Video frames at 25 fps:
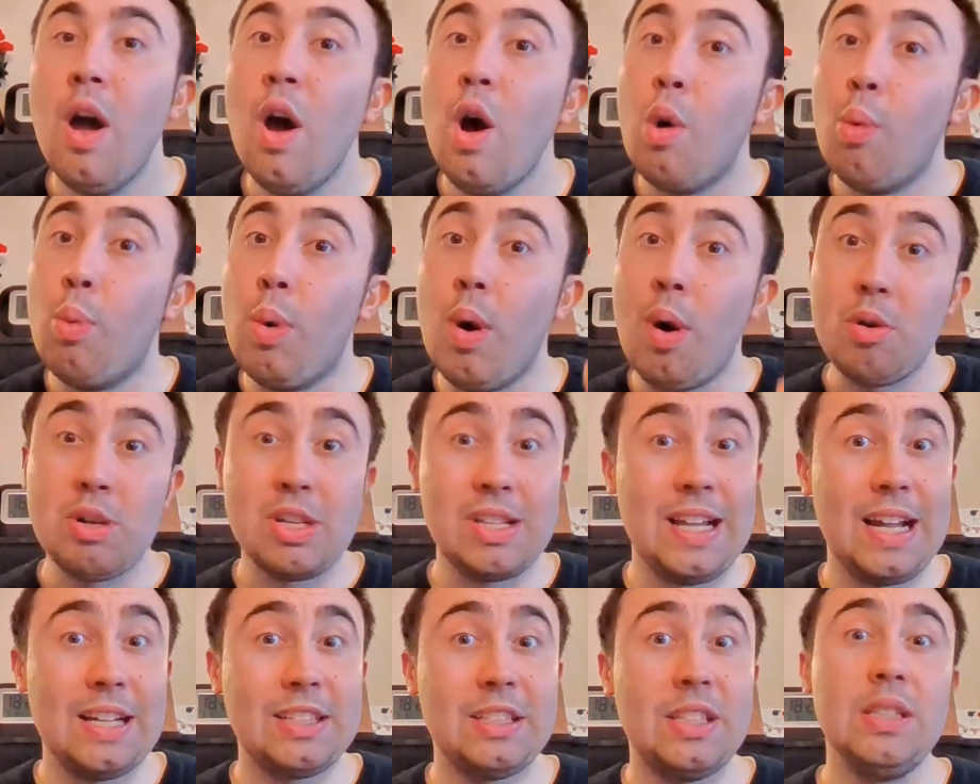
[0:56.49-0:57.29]
whilst
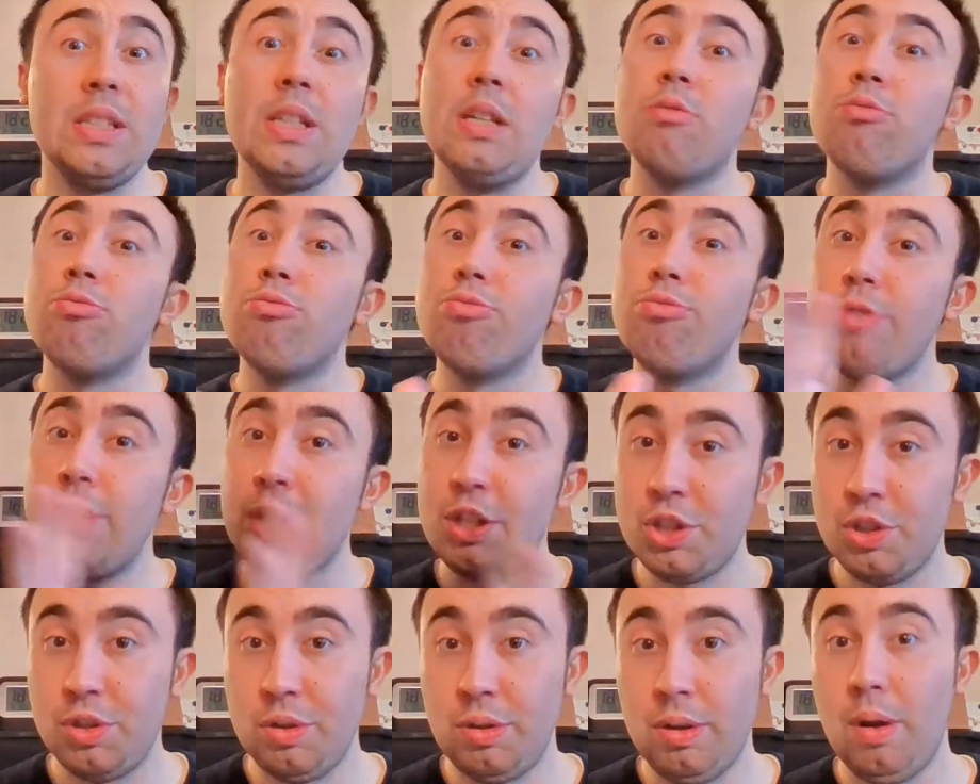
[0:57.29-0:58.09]
letting the
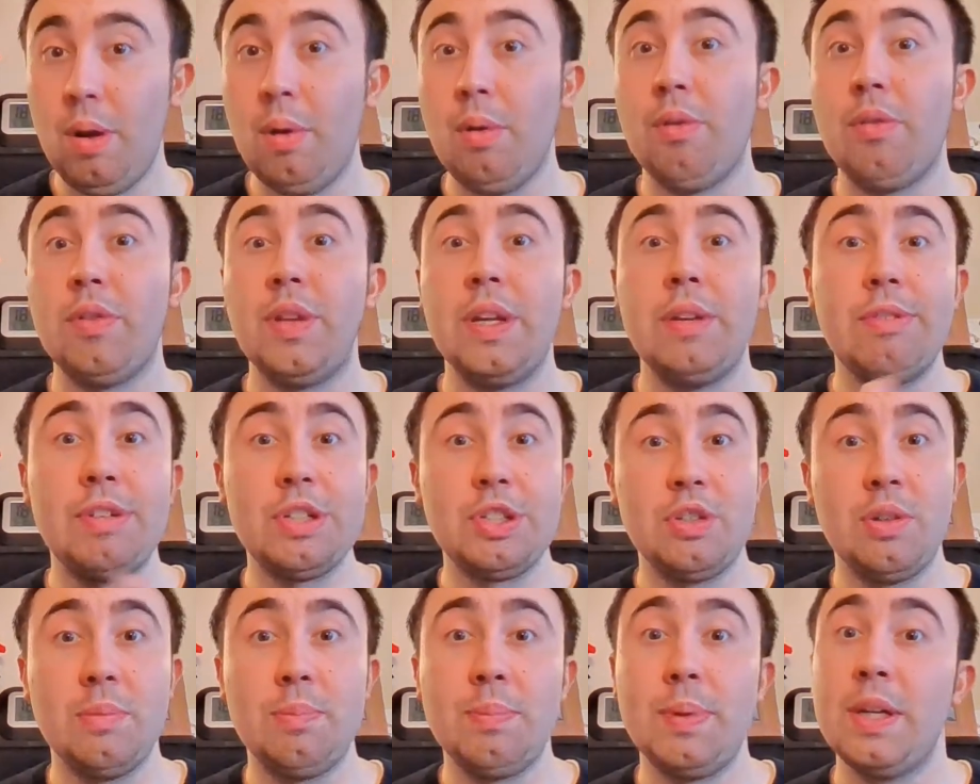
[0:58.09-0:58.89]
original owner of the
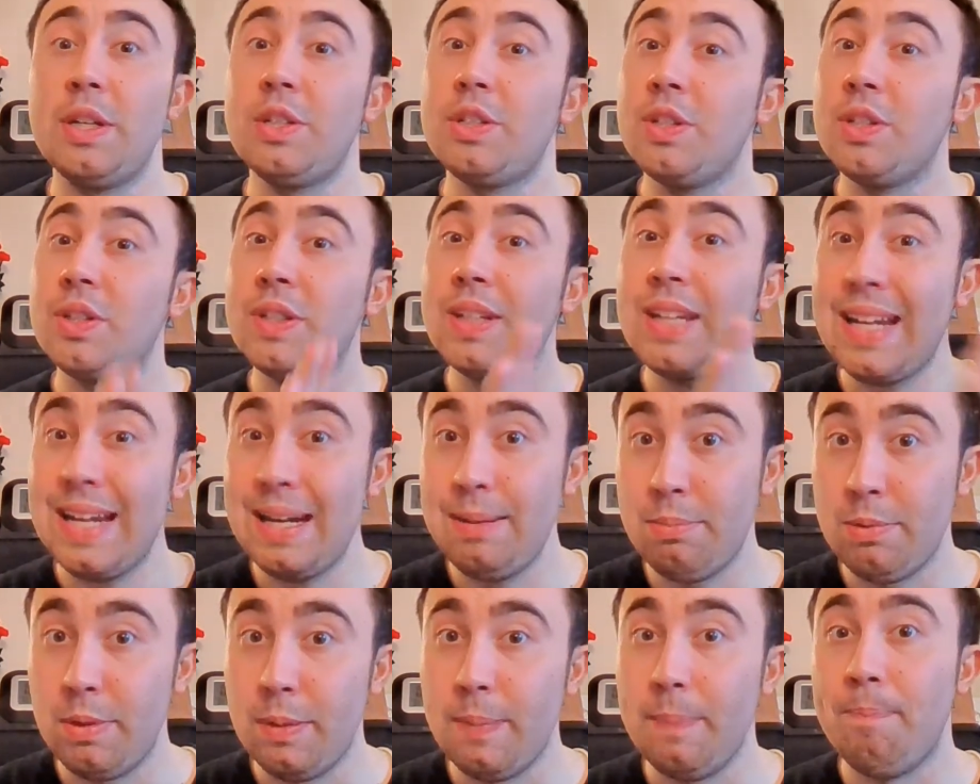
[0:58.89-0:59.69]
original pictures
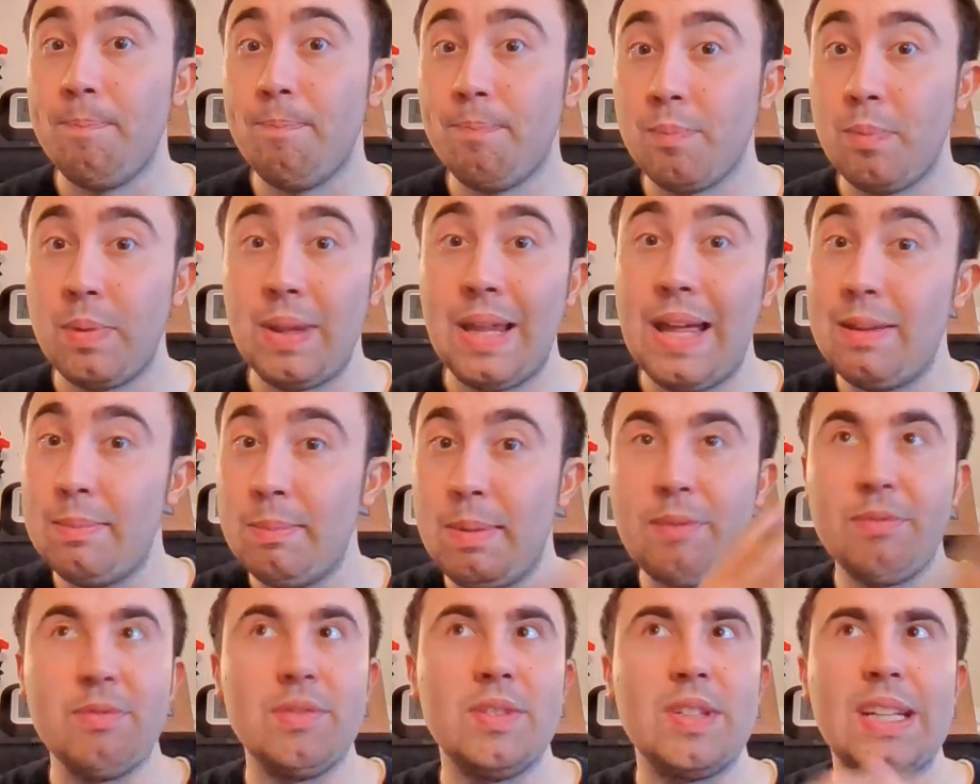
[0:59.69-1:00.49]
keep them, without them
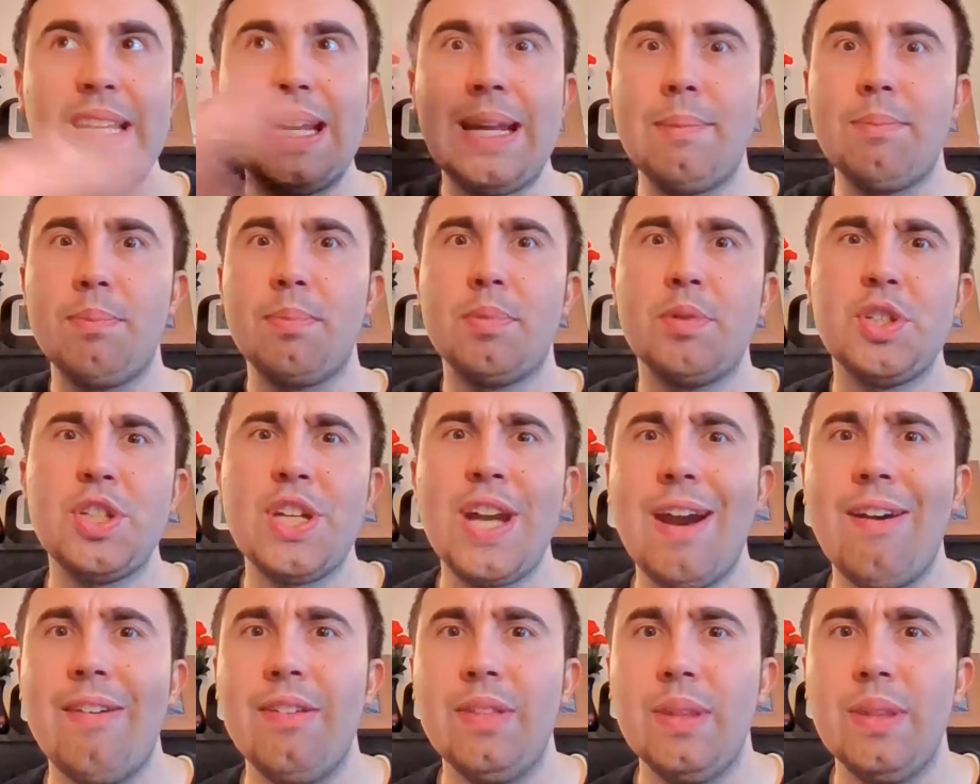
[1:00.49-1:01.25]
having to keep sharing them